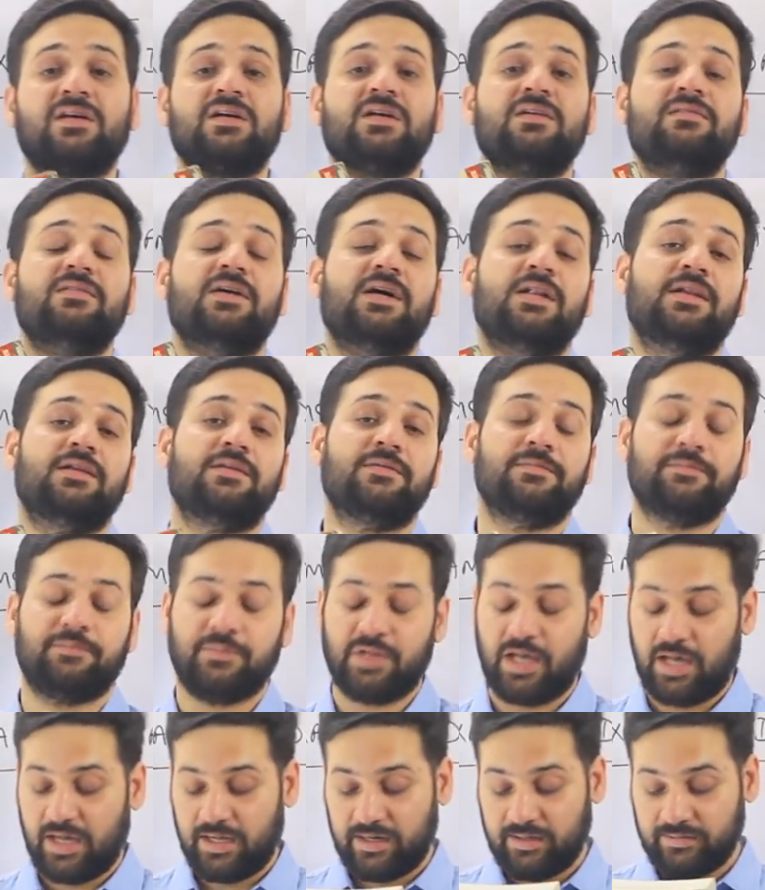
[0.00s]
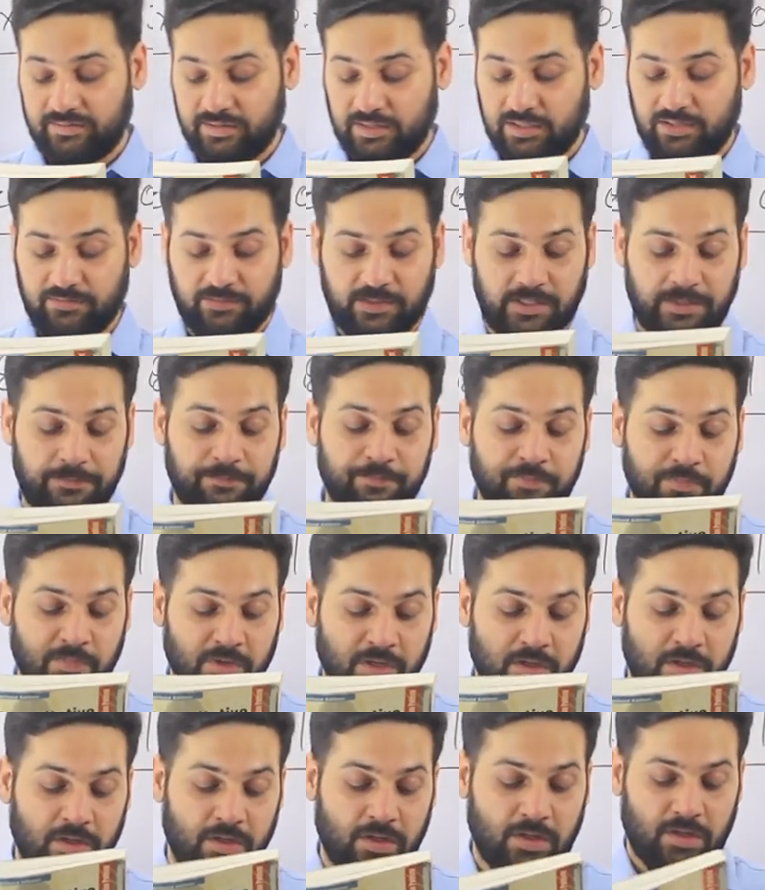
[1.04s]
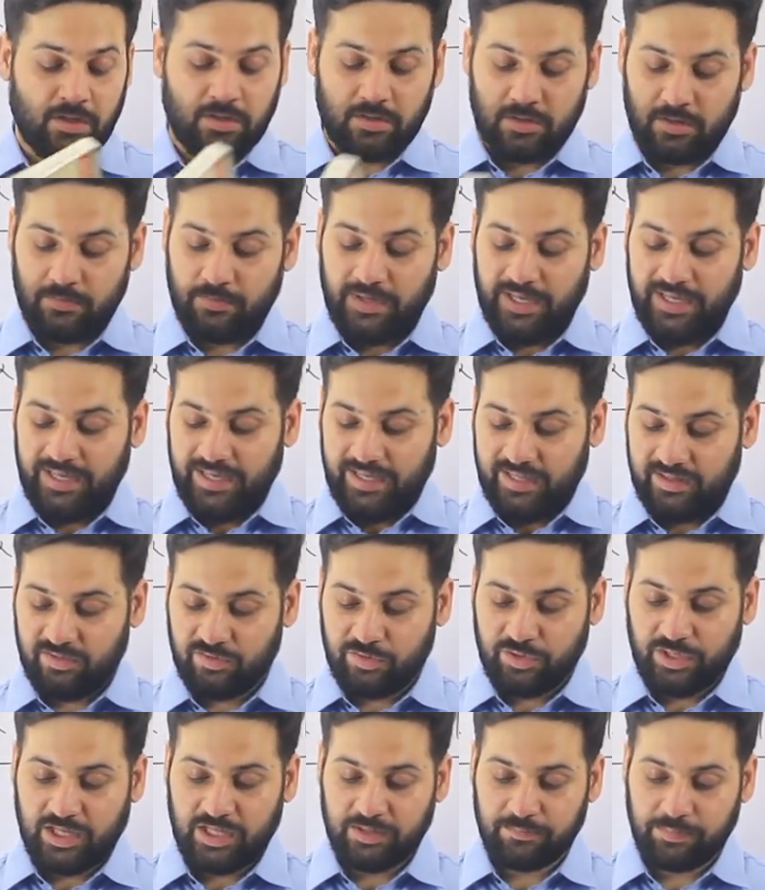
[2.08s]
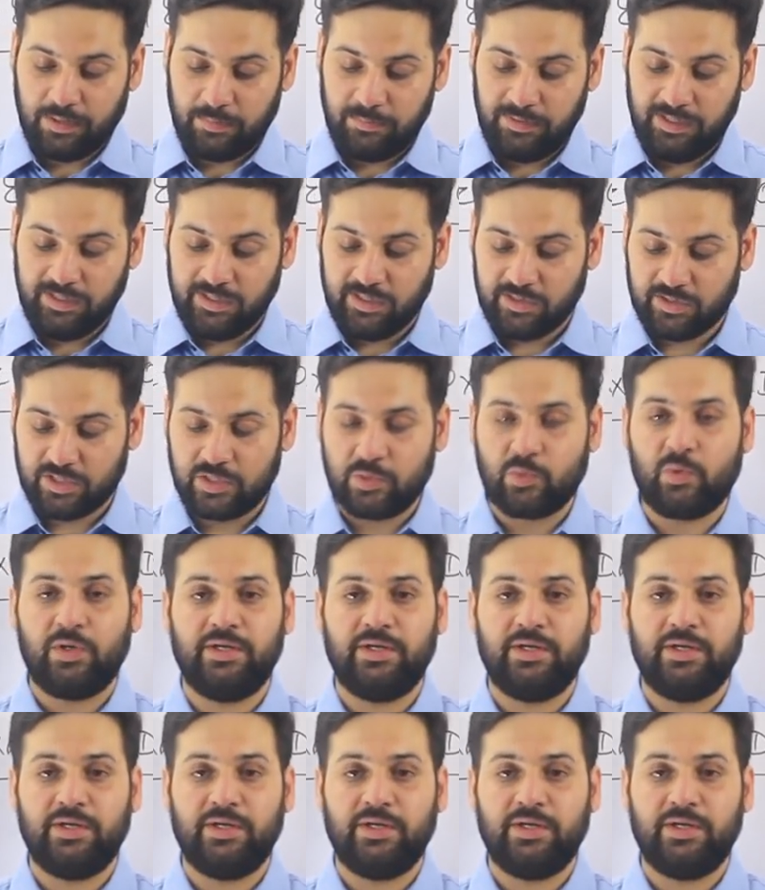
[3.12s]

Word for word: Aggarwal by S Chan publication,